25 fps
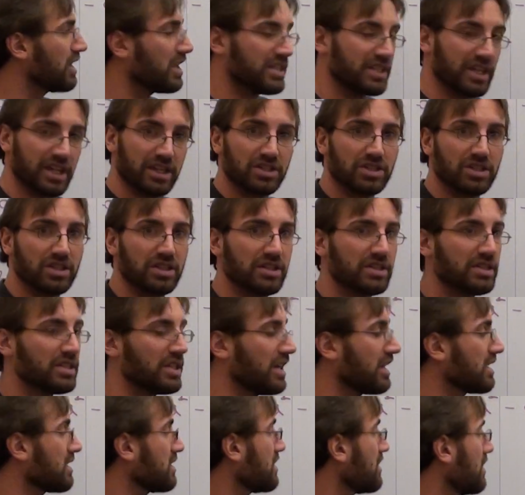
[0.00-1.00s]
is x to the
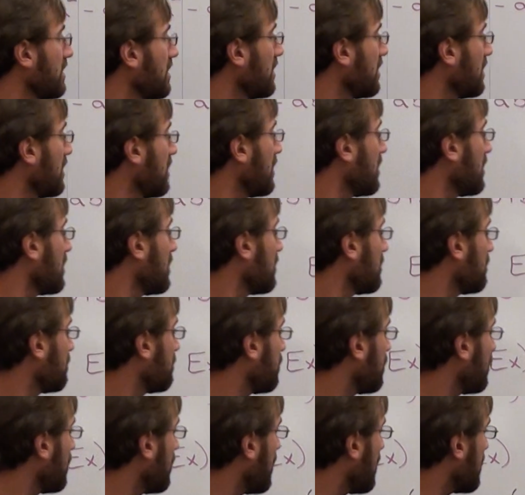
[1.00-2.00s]
sixth.
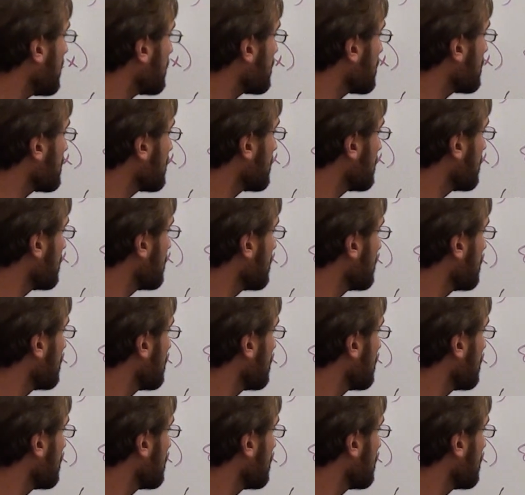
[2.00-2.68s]
Plus